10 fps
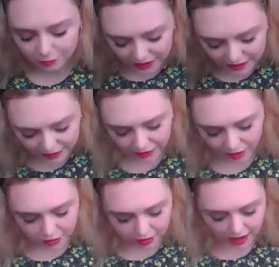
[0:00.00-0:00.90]
brilliant.
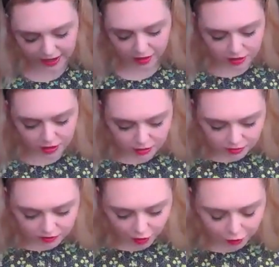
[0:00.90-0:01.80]
Okay,
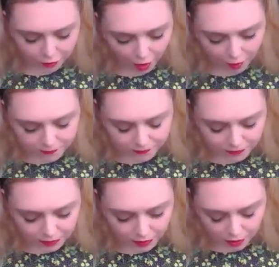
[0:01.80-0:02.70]
so
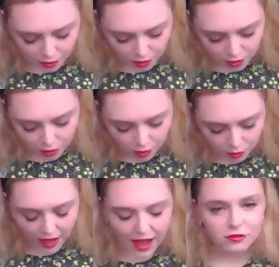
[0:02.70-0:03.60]

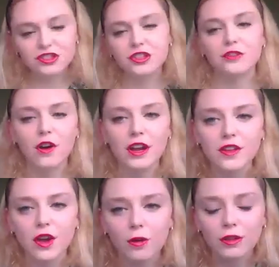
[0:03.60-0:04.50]
how did you find
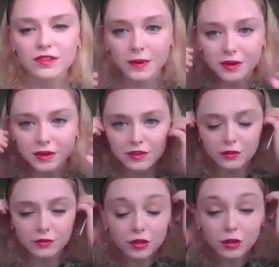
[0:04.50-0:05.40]
the whole experience
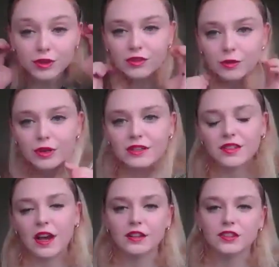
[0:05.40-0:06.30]
of doing the
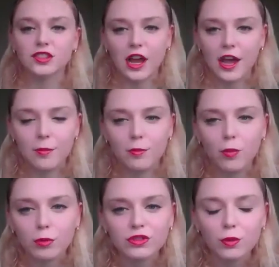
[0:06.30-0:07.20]
research?
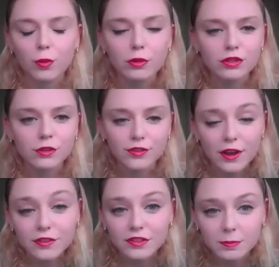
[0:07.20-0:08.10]
What was your
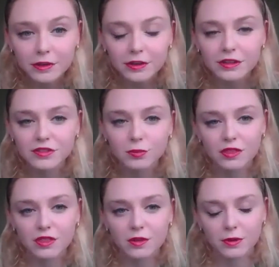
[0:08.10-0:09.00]
first experience
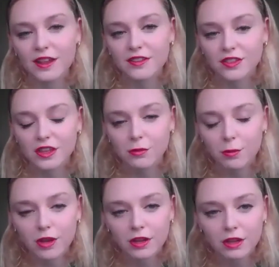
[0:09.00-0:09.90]
with the professor that you were
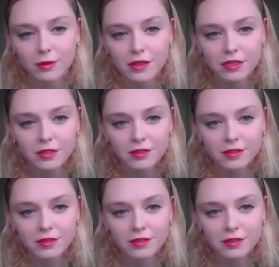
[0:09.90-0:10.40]
working with?